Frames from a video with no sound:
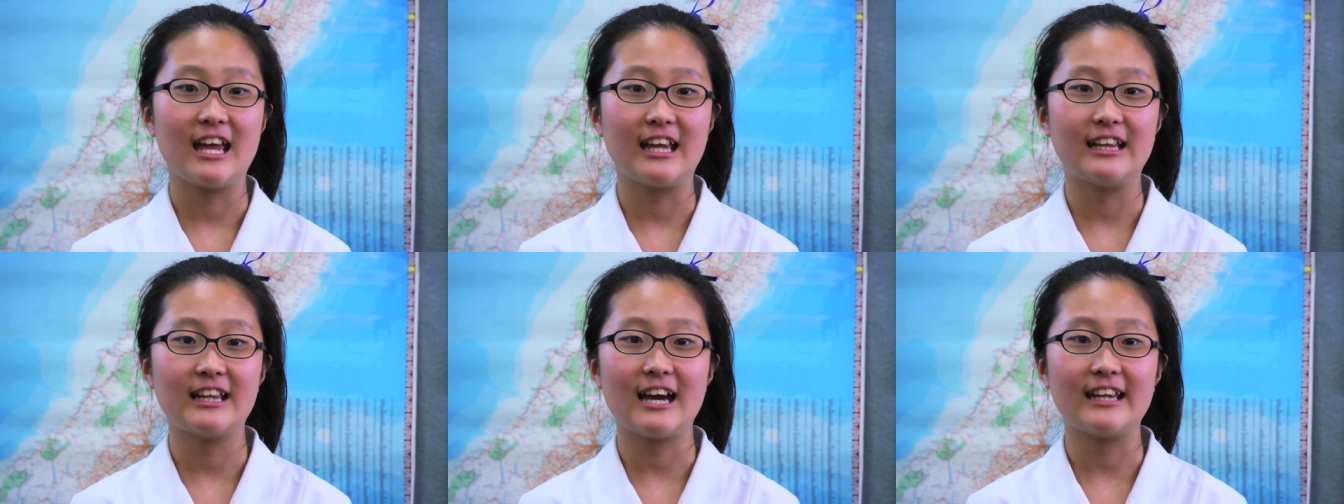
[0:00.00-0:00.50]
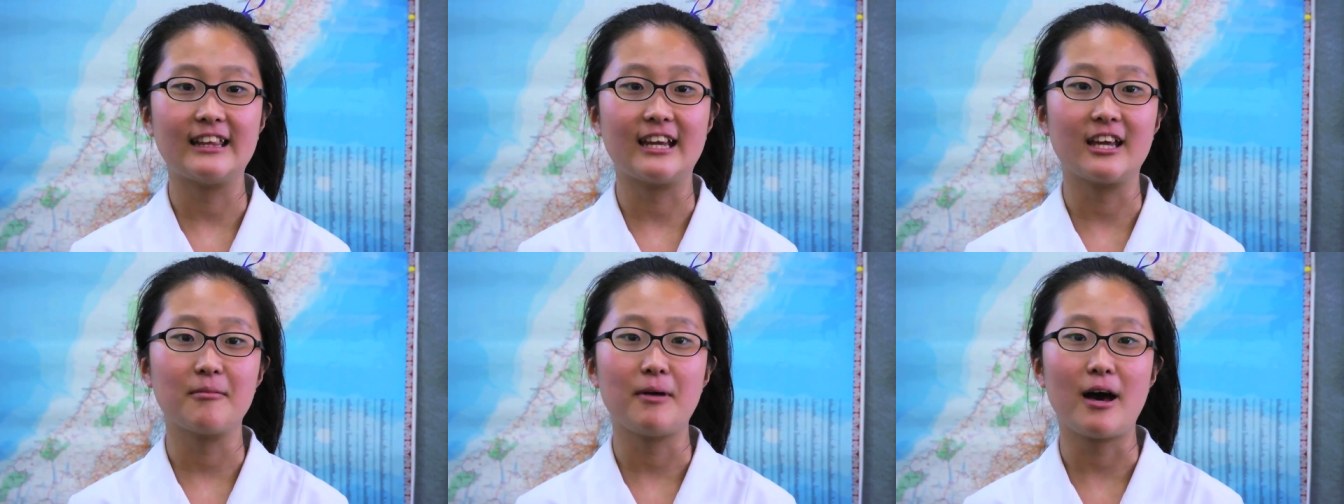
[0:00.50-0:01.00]
and I
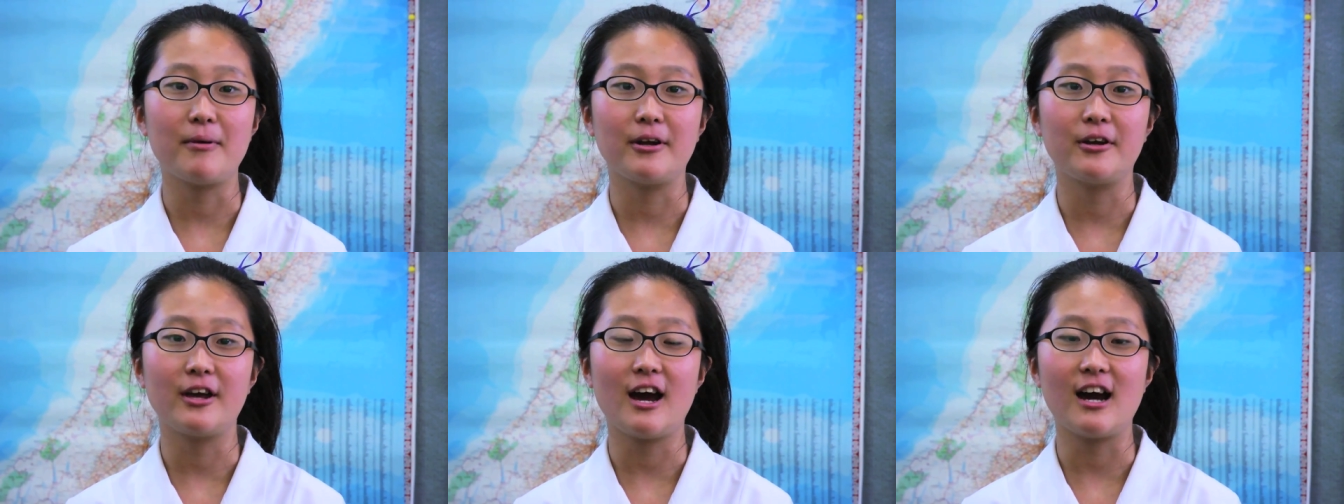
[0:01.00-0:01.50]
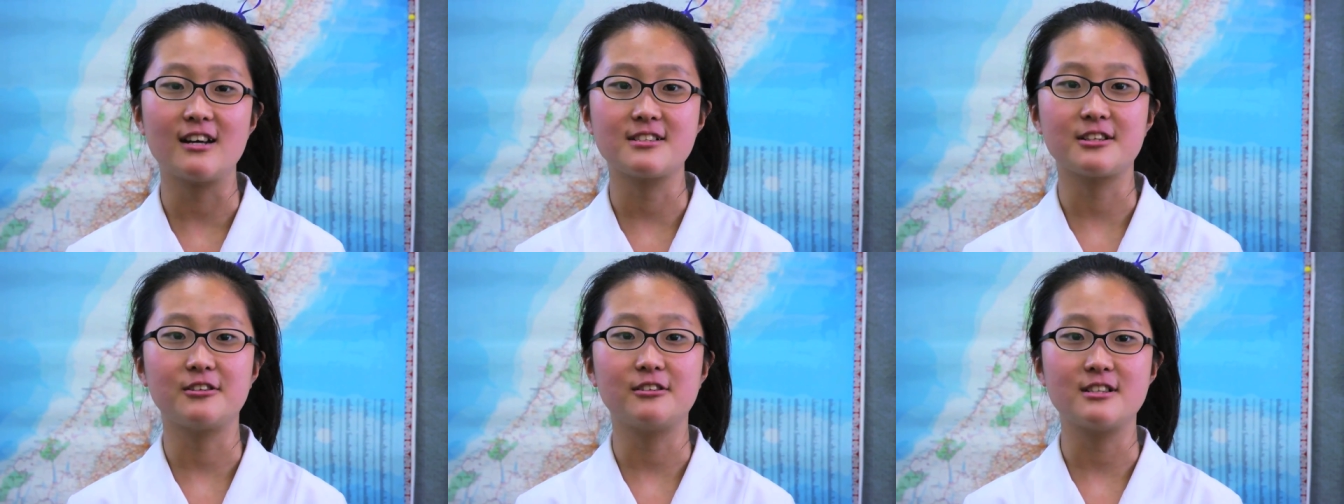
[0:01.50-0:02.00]
think Papanui High
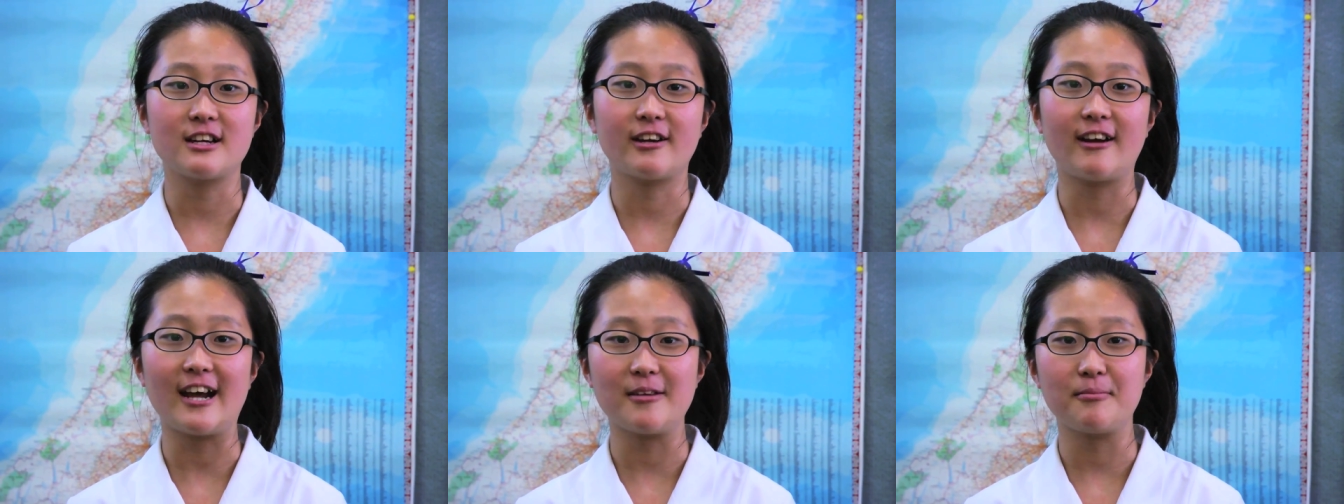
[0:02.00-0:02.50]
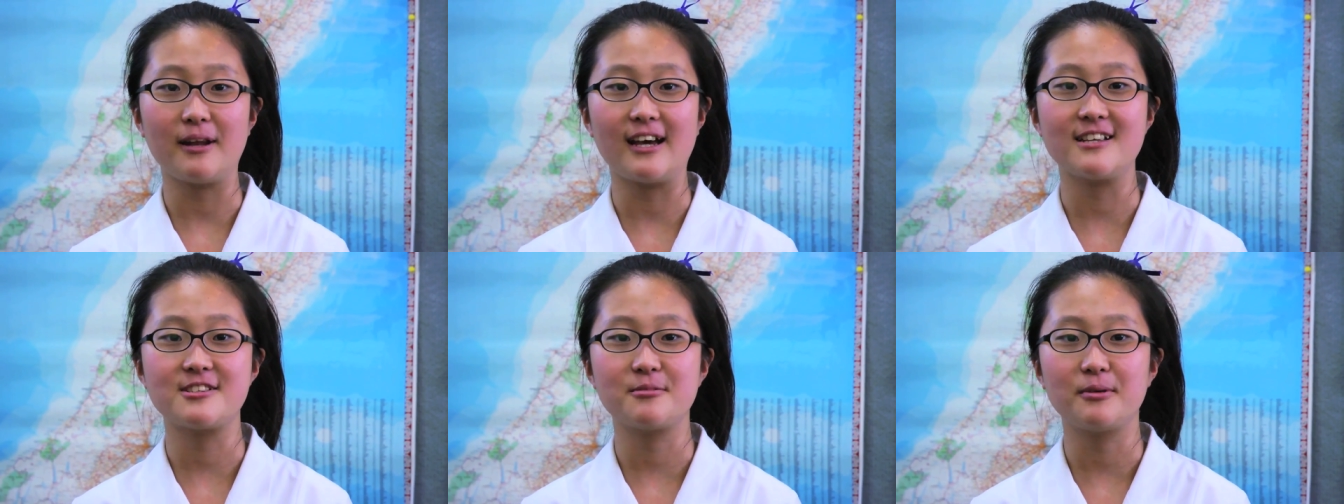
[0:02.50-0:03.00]
School is a great
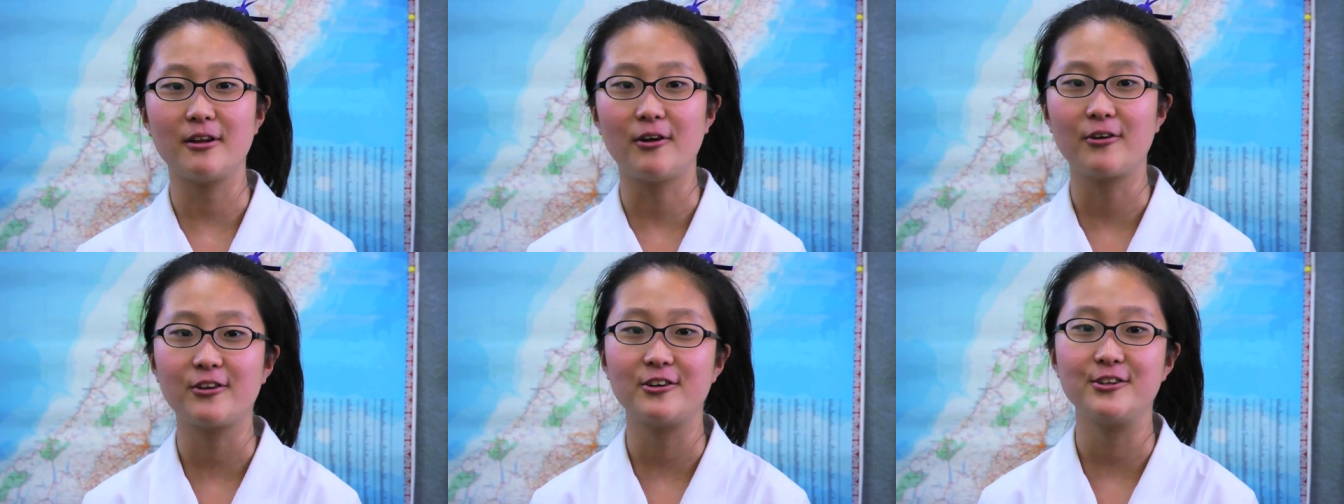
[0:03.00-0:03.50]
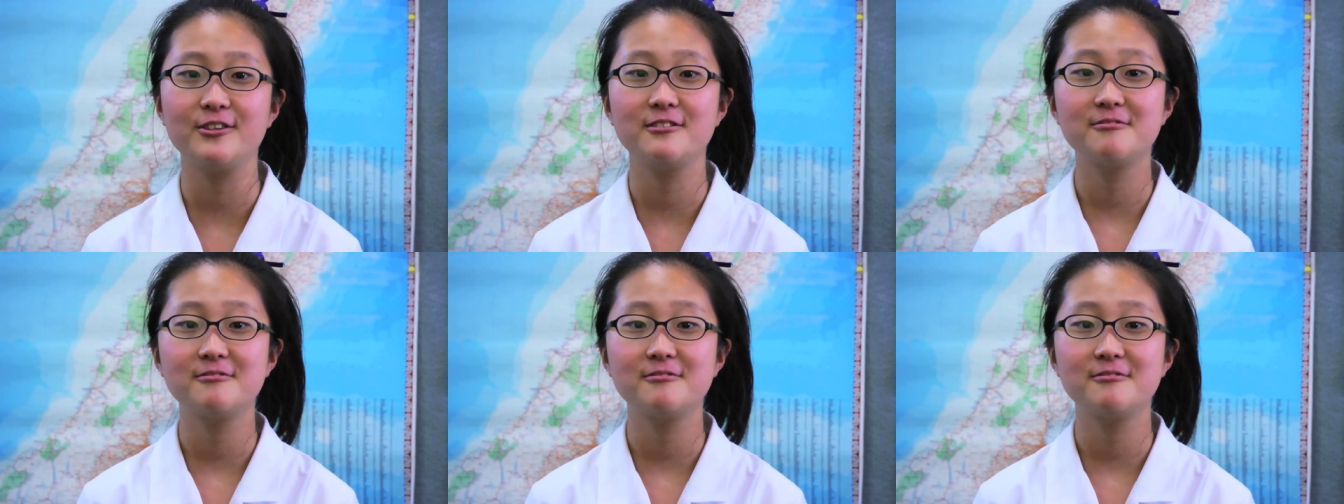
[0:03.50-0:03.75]
place to belong to.